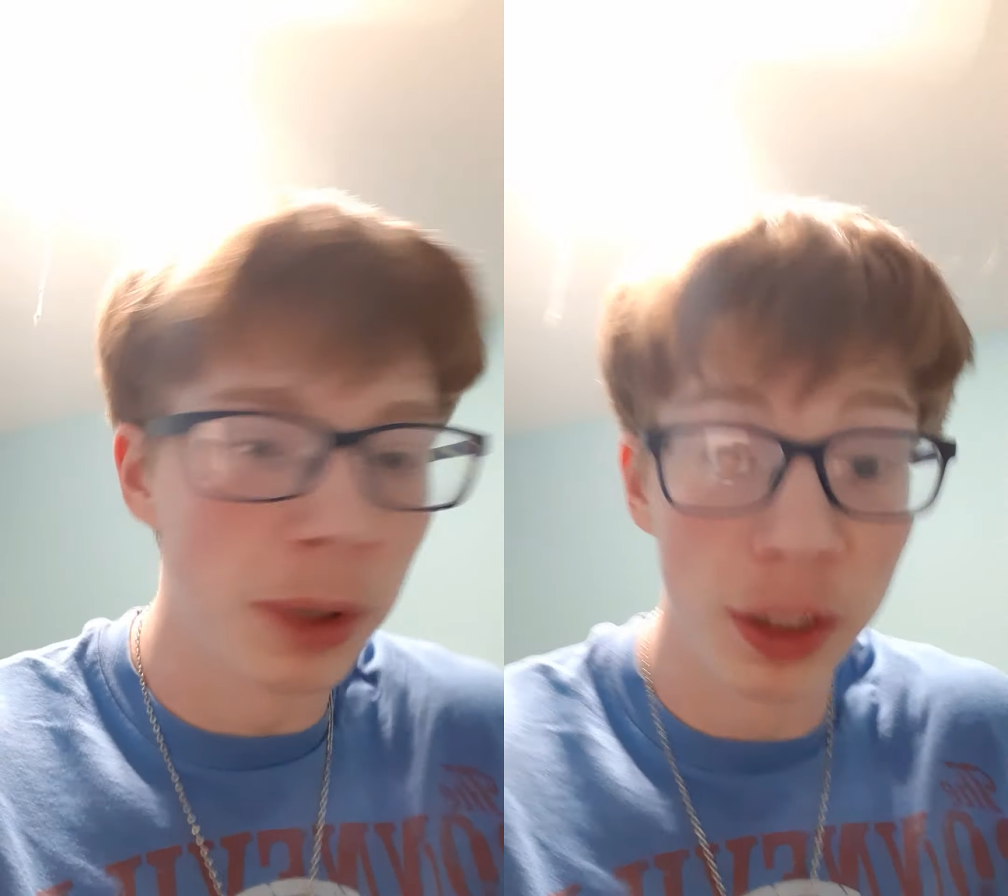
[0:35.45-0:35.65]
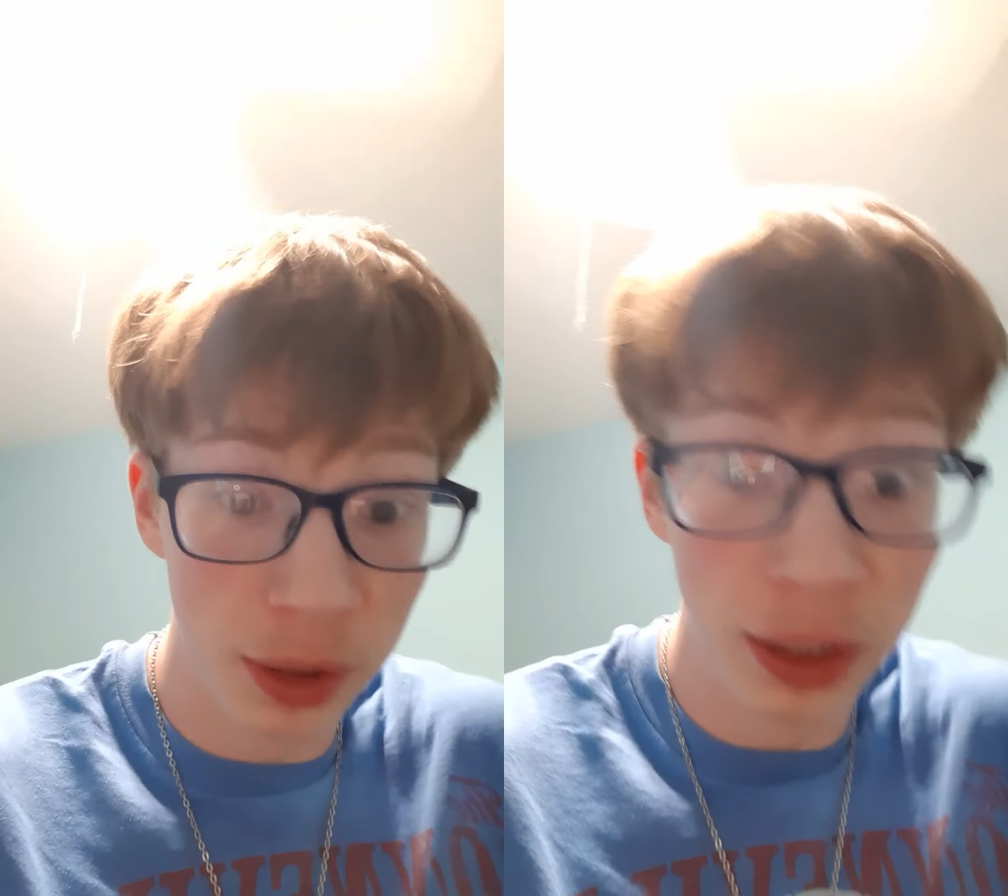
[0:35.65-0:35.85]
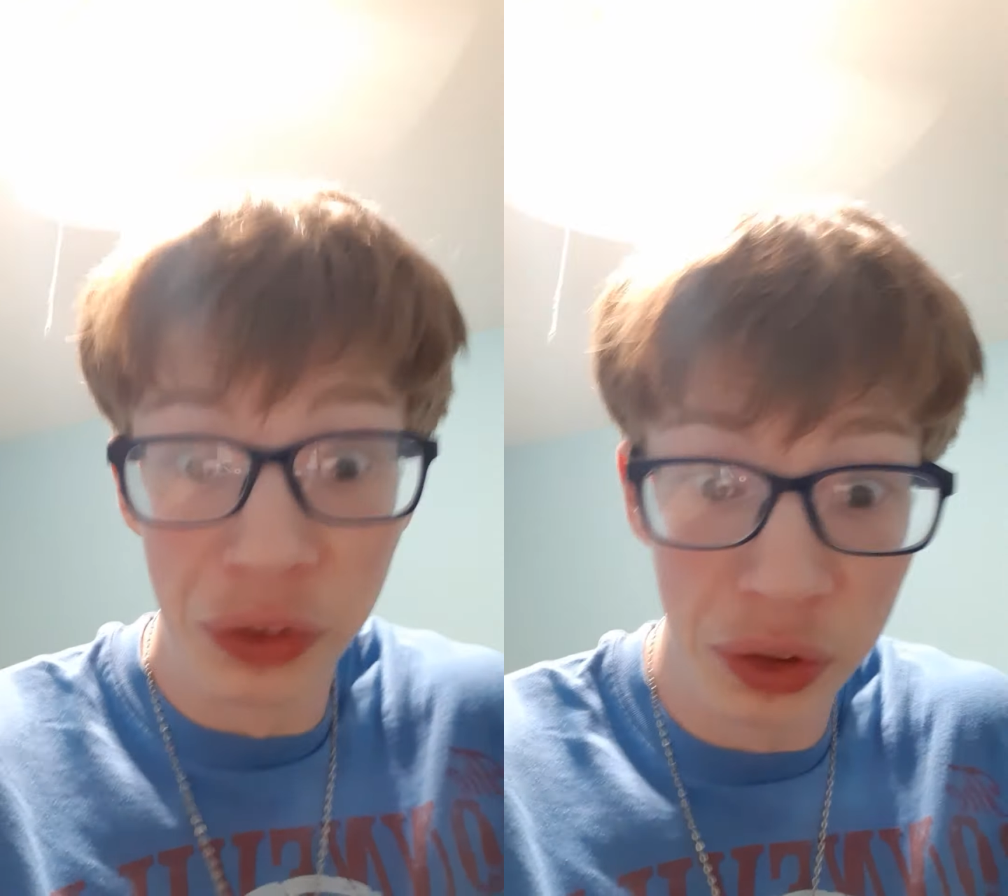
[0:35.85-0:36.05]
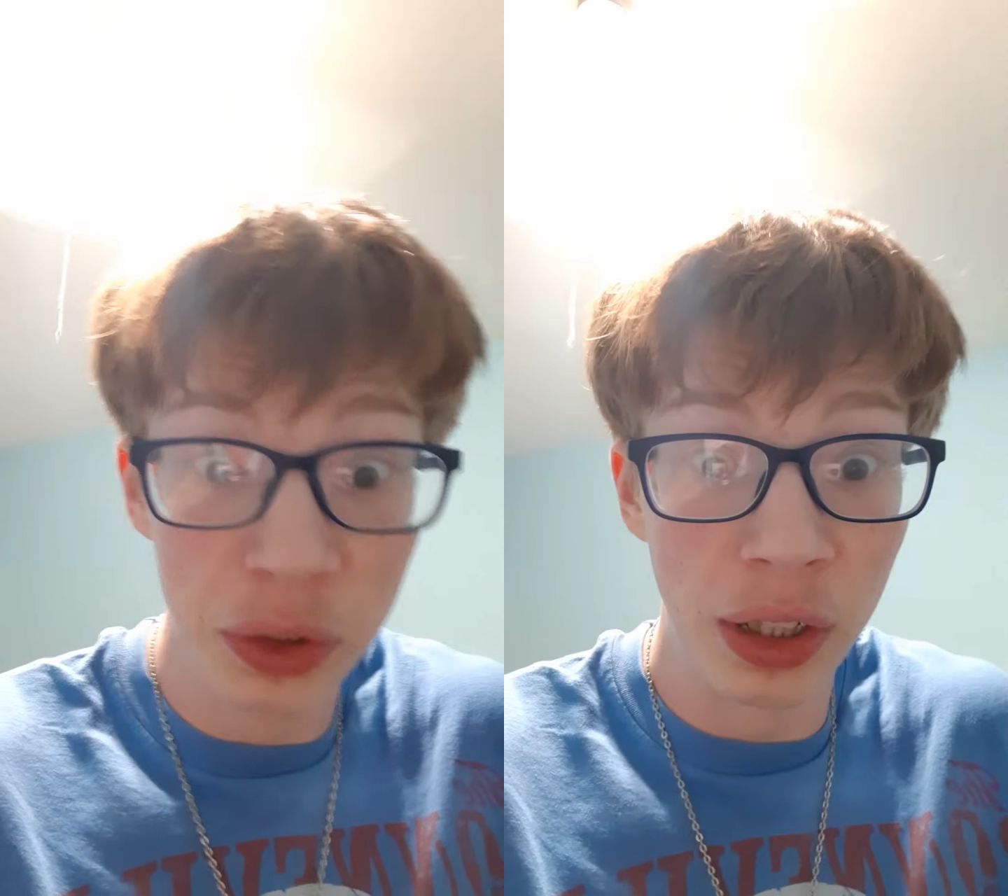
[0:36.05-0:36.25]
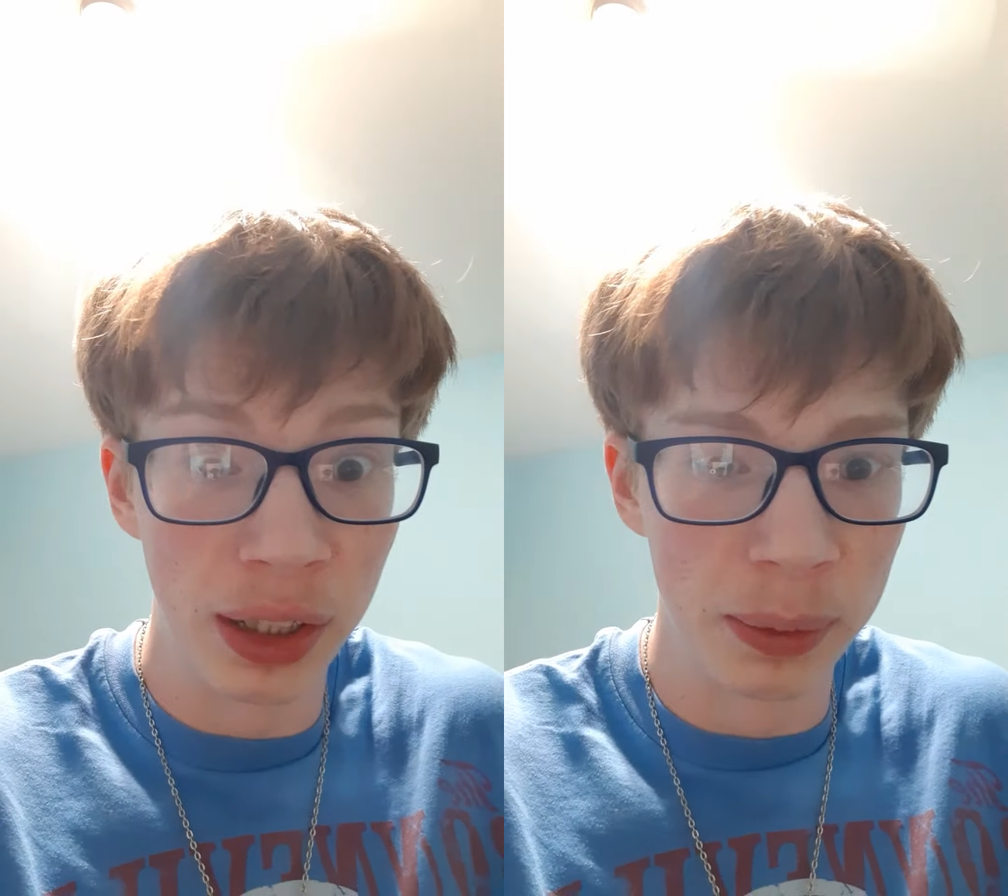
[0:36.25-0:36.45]
a crazy
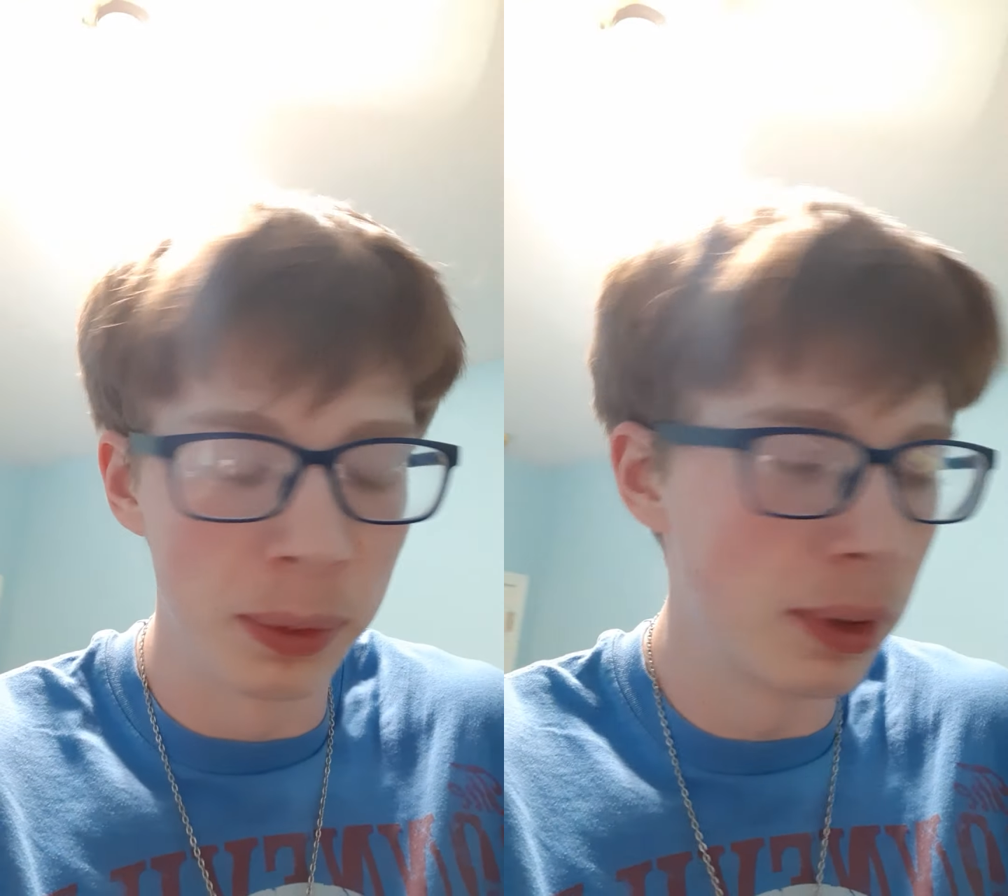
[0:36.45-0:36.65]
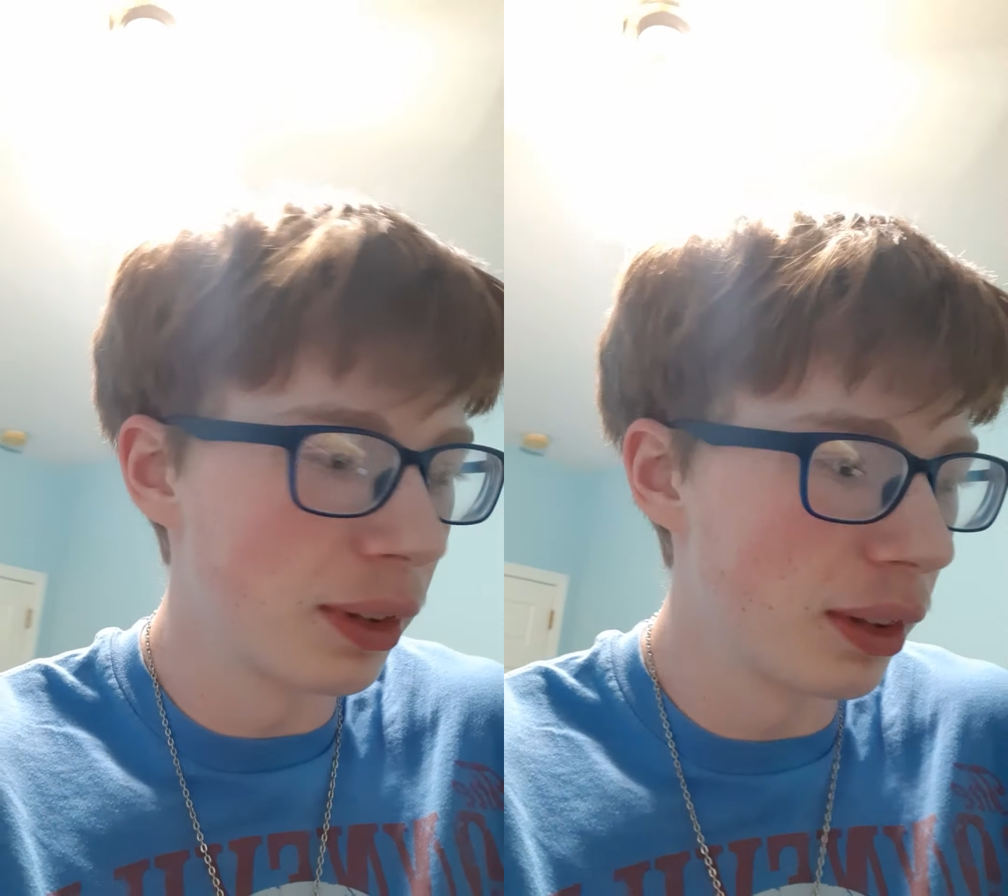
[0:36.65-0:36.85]
dream.